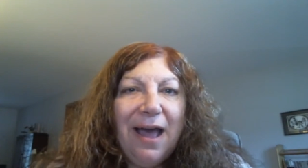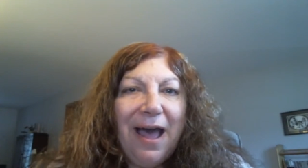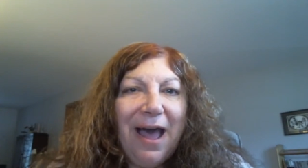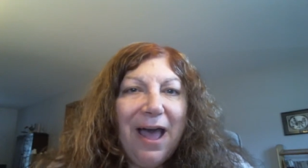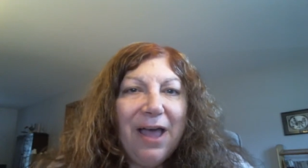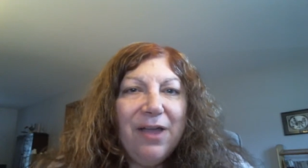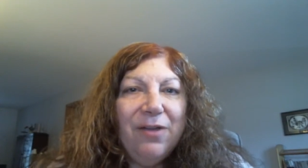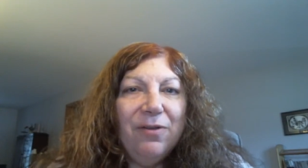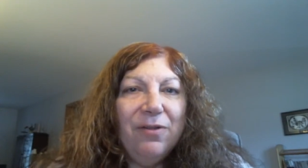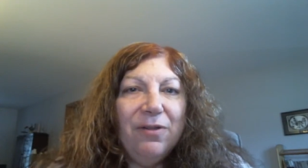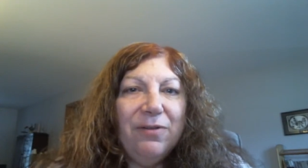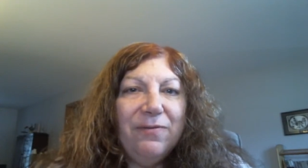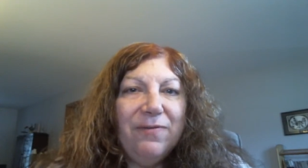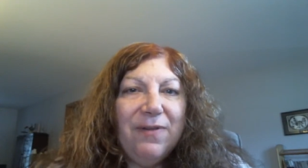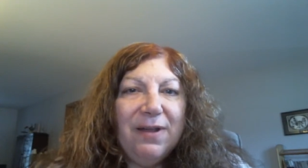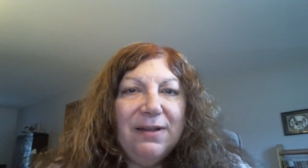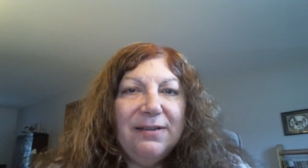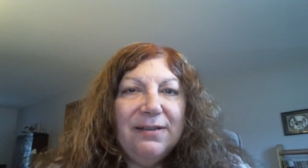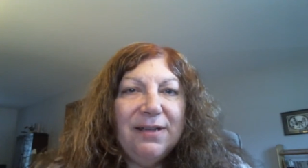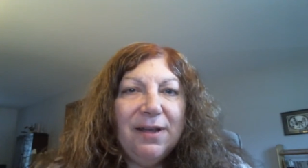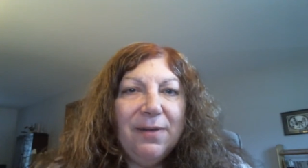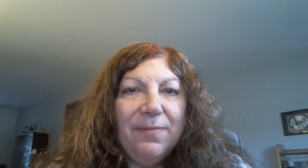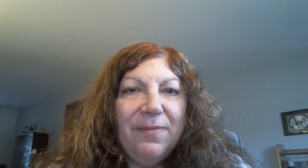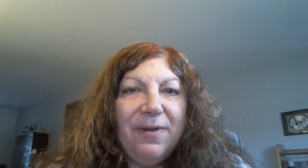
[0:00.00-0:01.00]
I only write
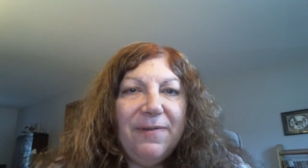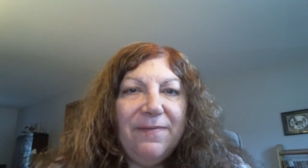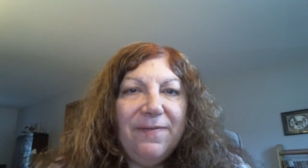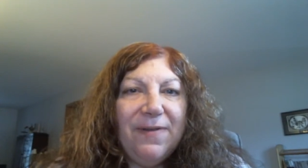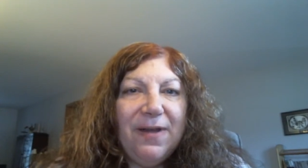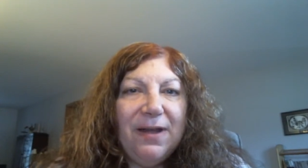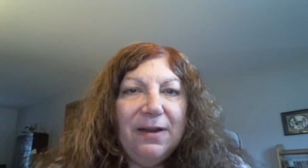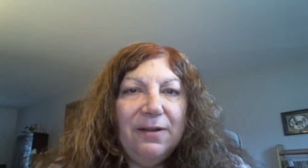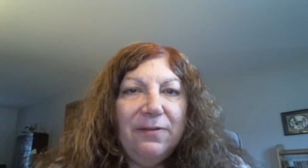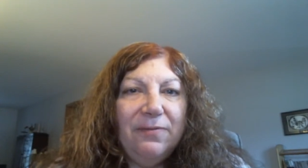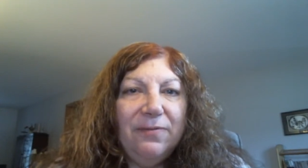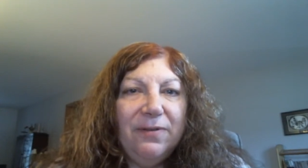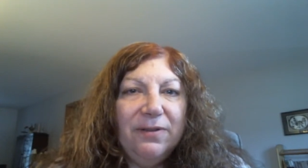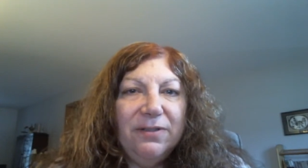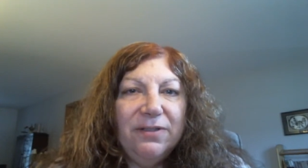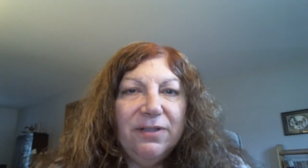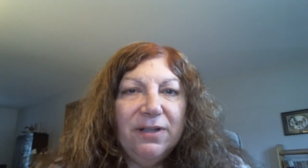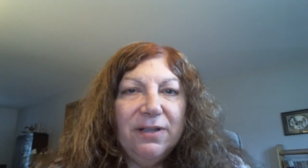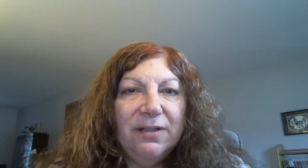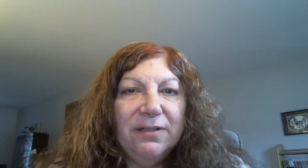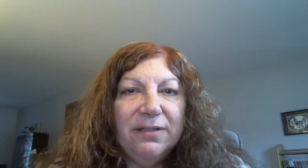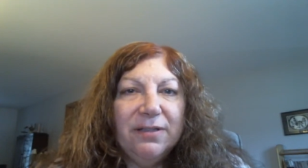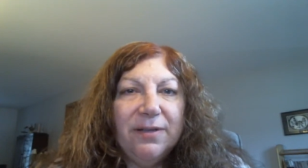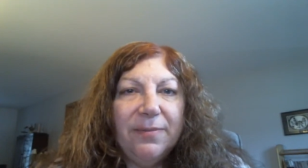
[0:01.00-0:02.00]
down my final
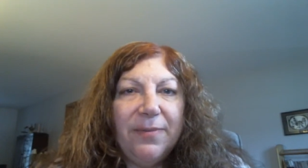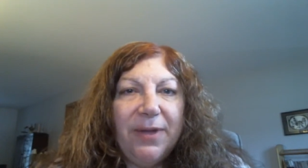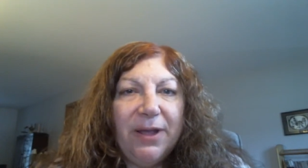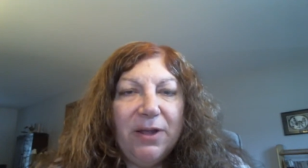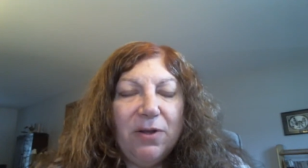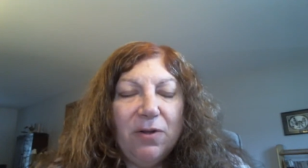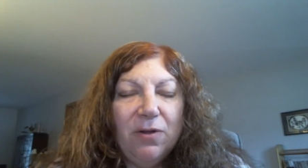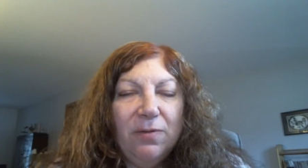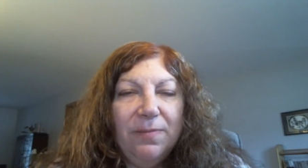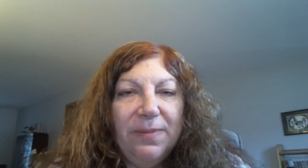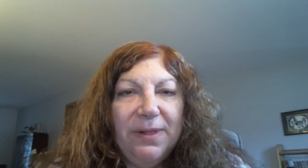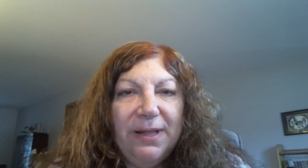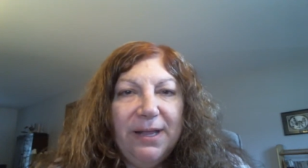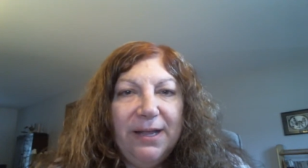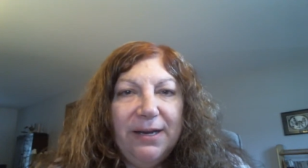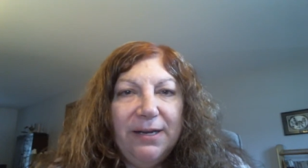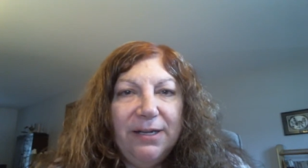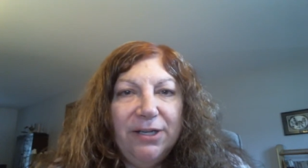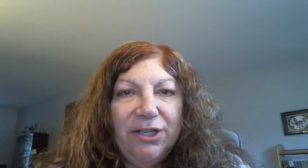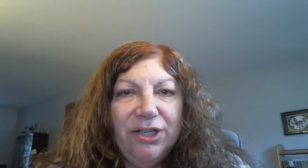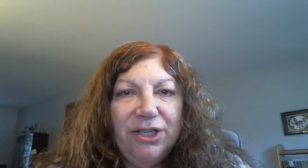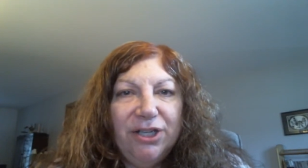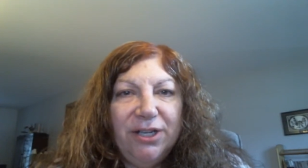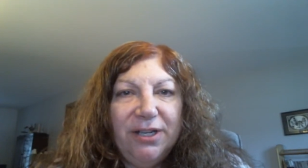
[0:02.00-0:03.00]
results on my goal
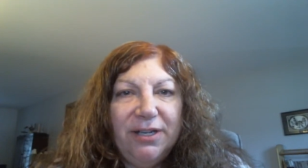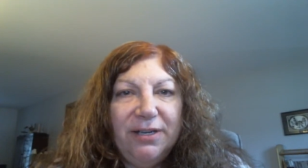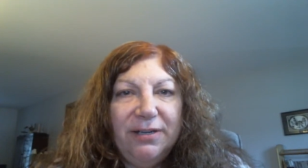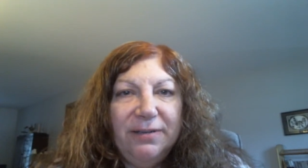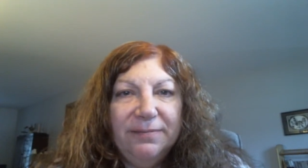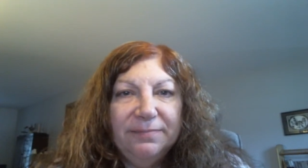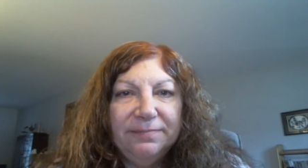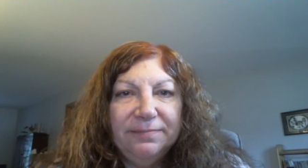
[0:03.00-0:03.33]
planning sheet.